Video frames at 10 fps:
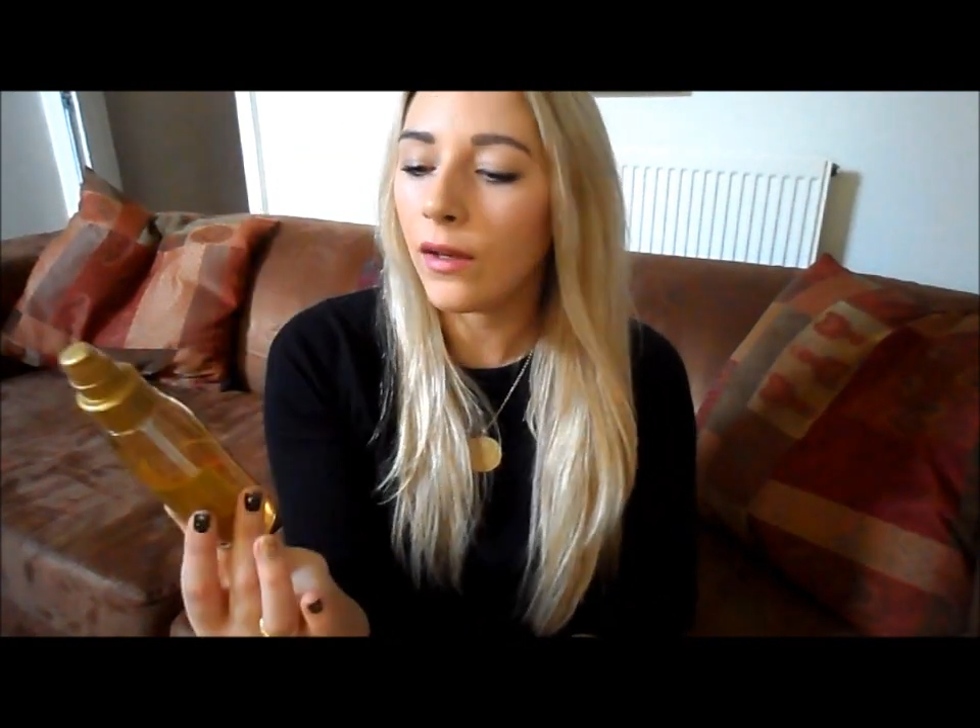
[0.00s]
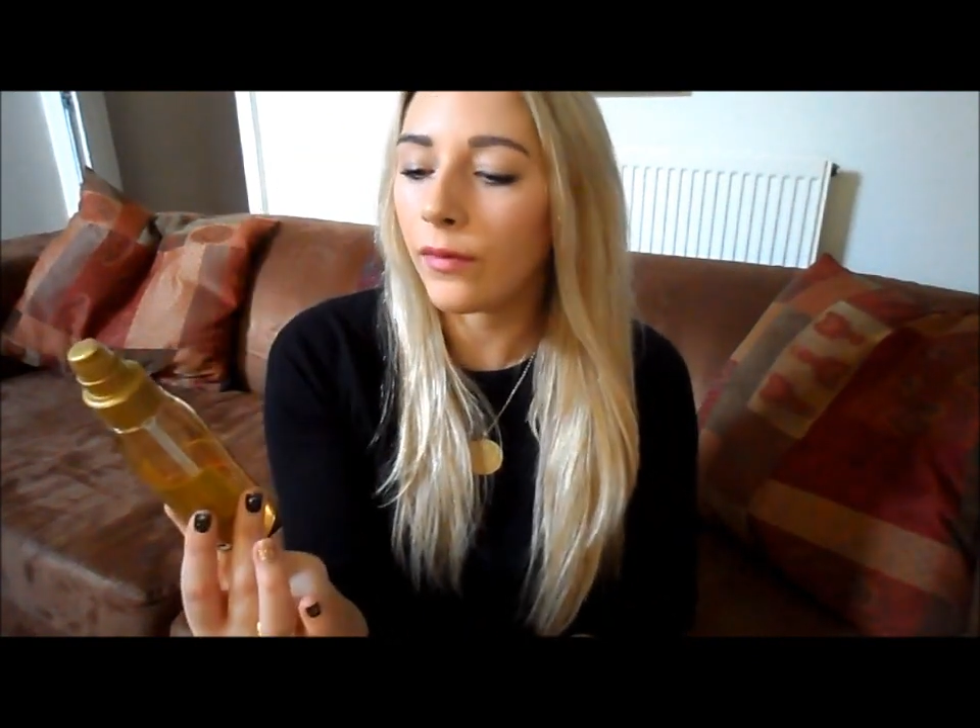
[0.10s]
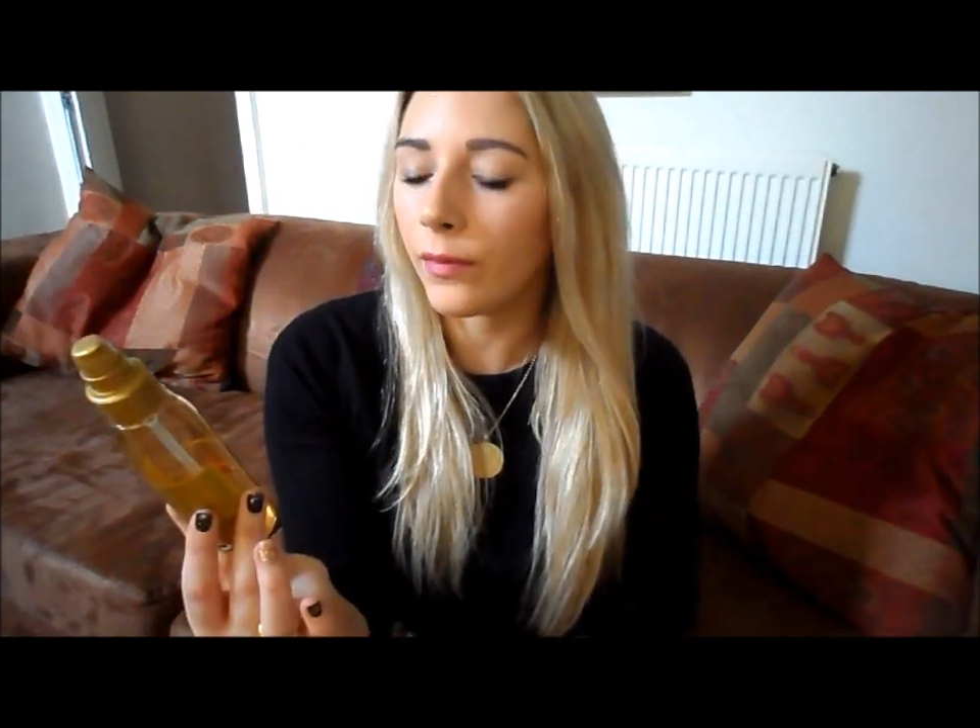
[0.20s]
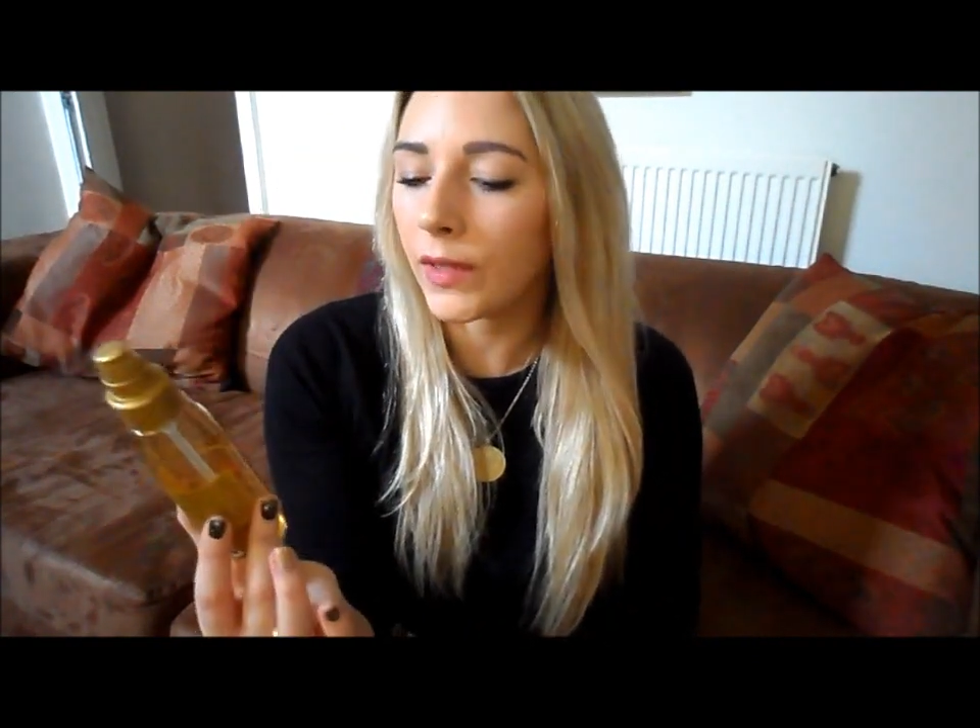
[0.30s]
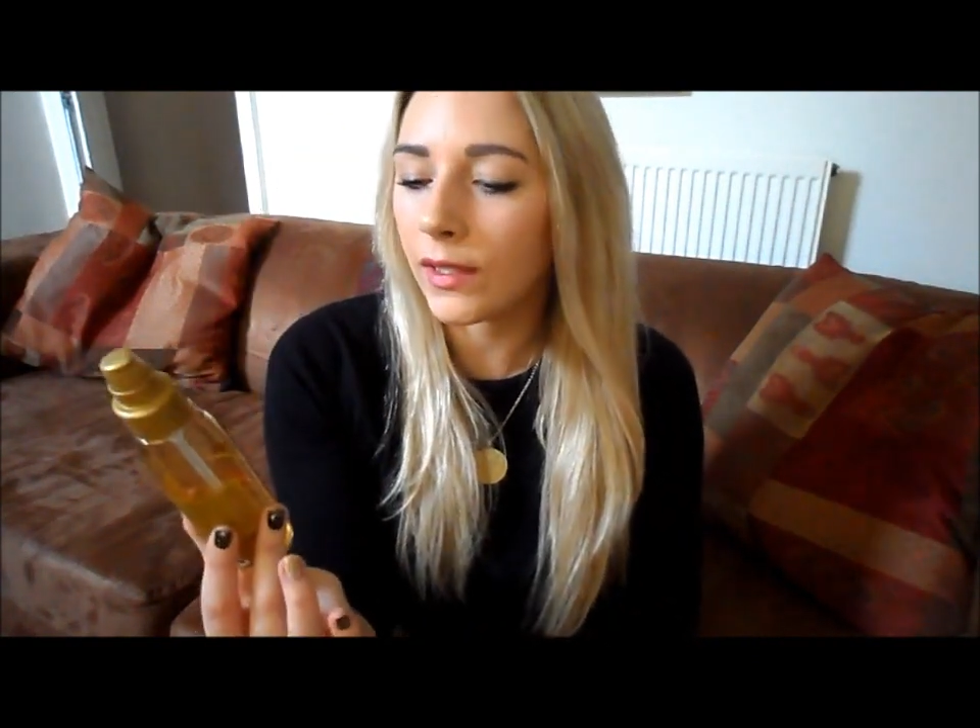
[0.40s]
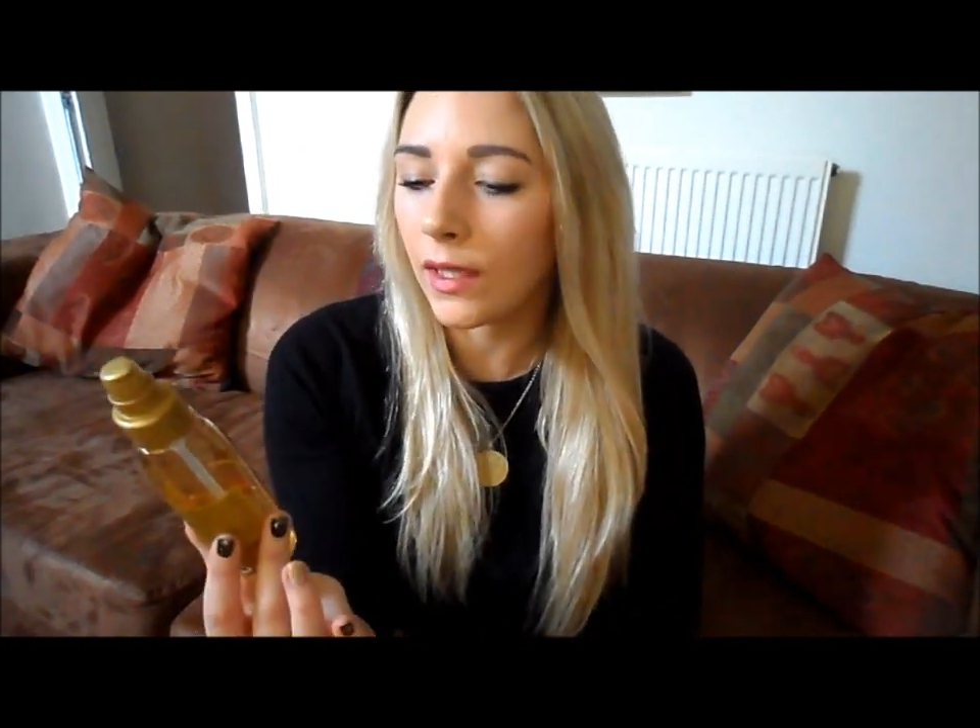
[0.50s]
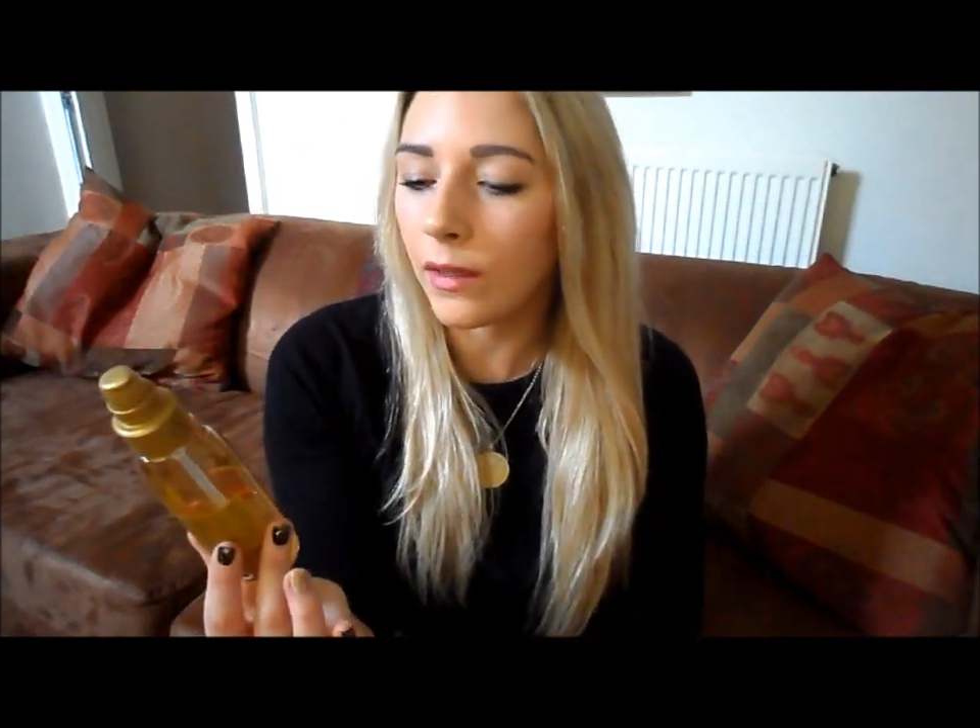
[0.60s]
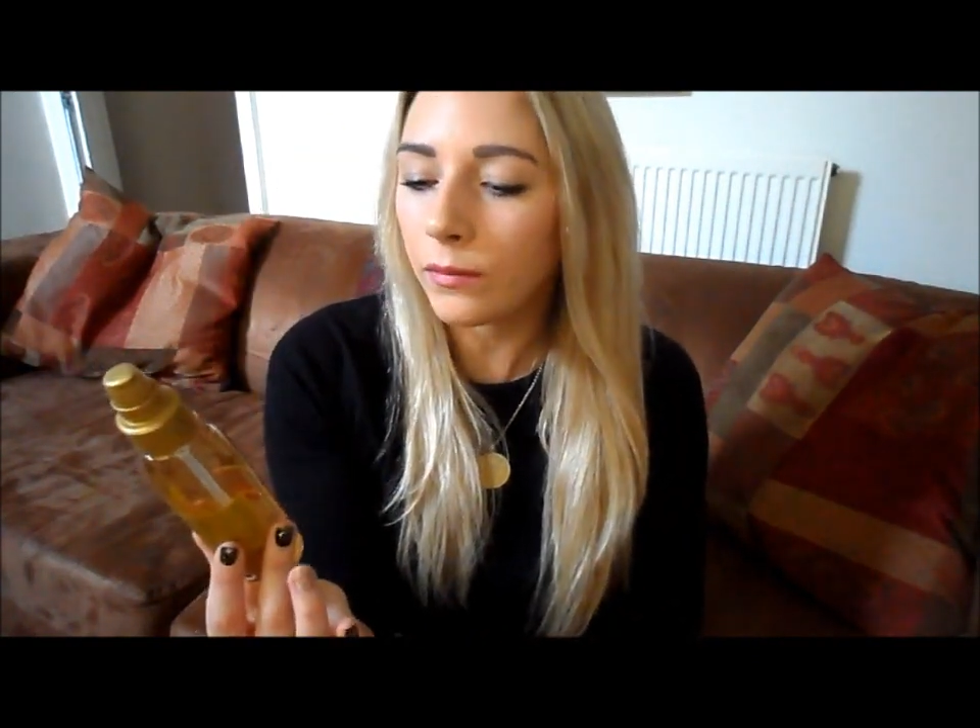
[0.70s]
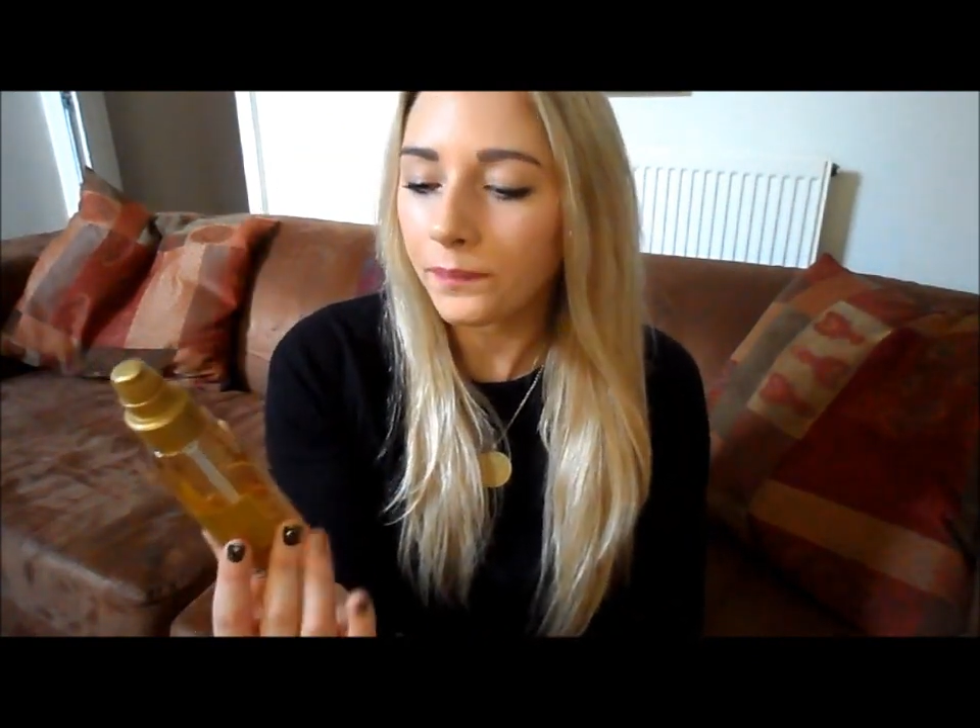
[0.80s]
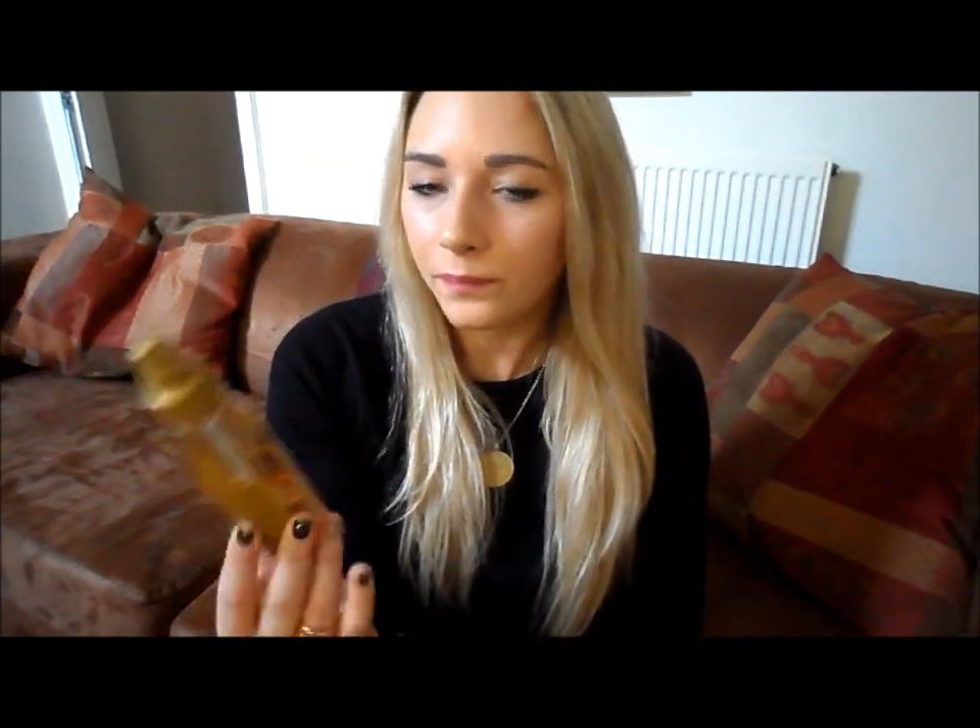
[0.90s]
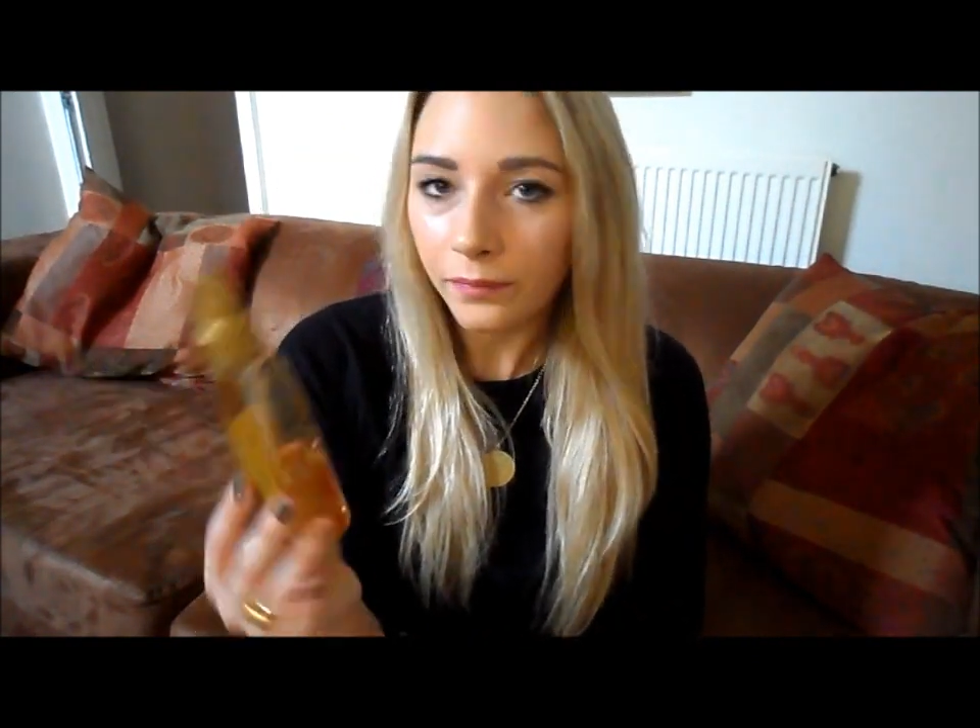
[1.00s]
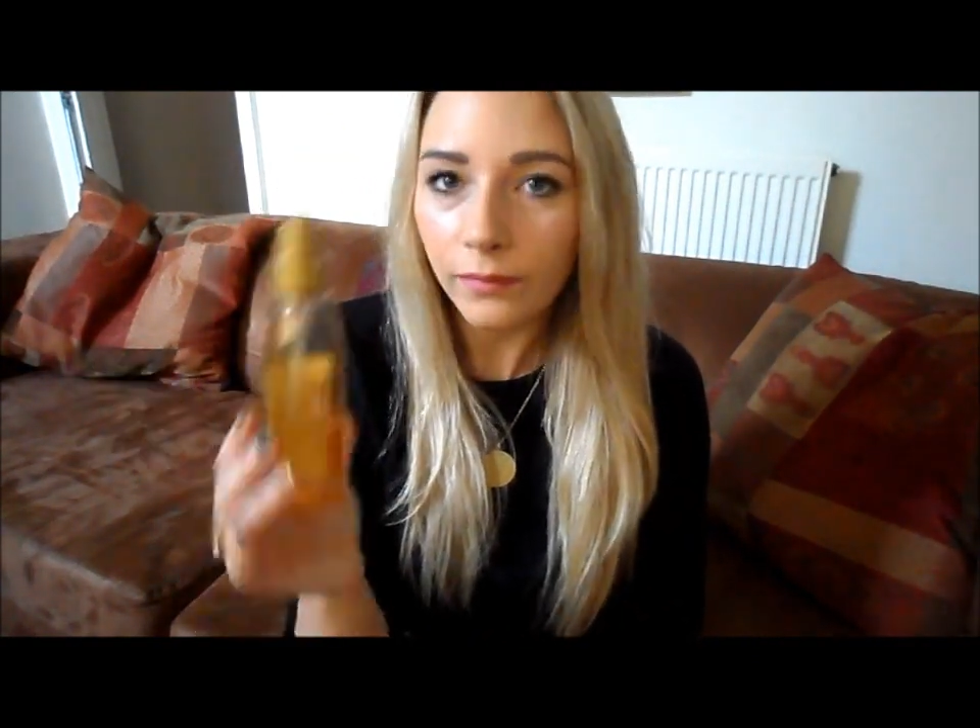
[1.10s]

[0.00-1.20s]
from the sun.